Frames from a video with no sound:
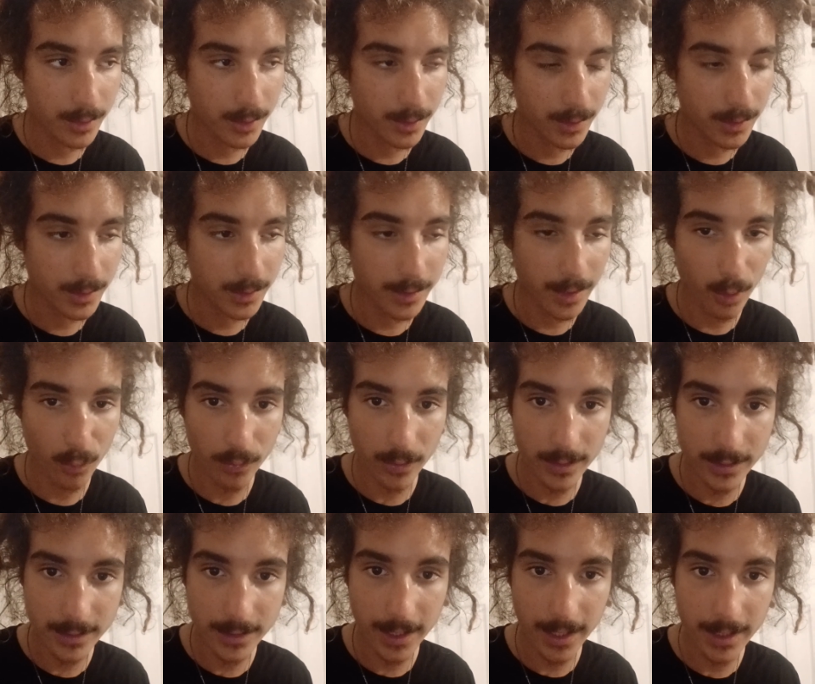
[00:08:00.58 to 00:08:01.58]
just
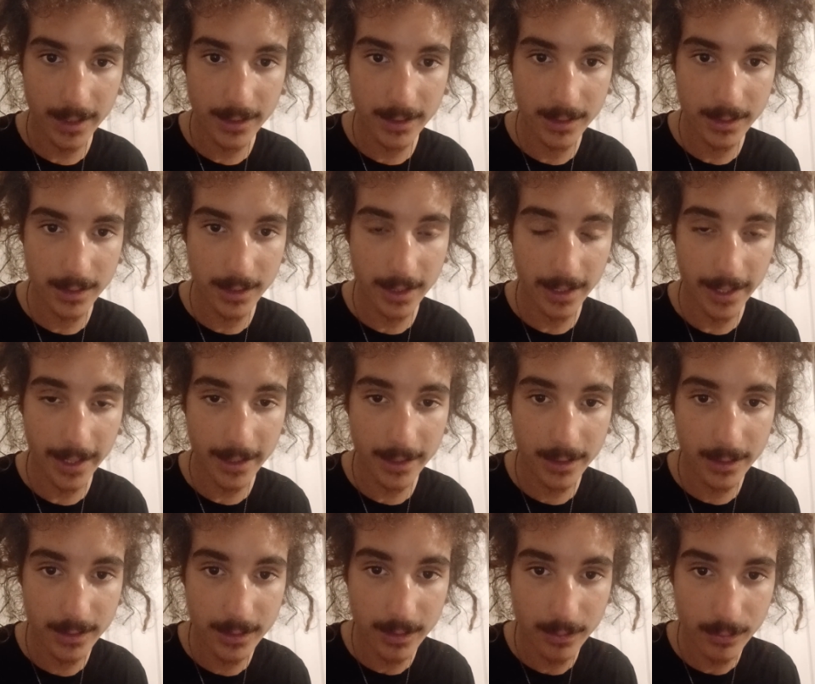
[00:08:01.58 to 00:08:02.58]
self-education connect
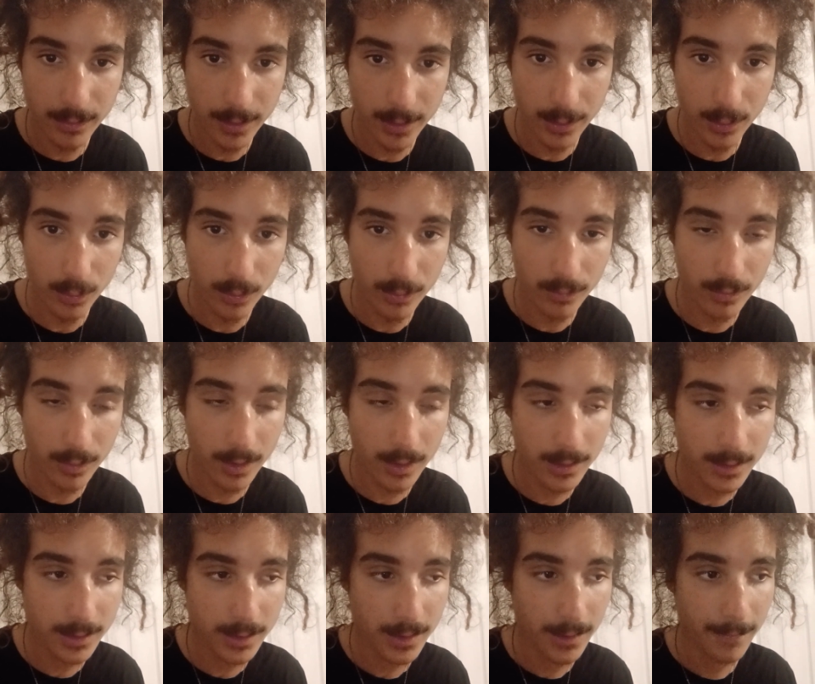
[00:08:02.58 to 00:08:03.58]
yourself with the
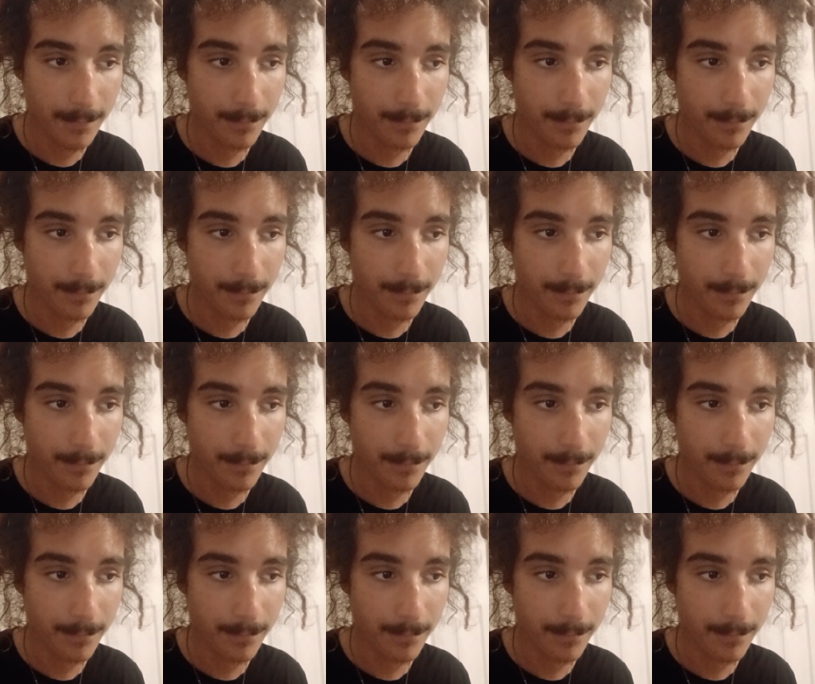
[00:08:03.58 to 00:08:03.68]
universe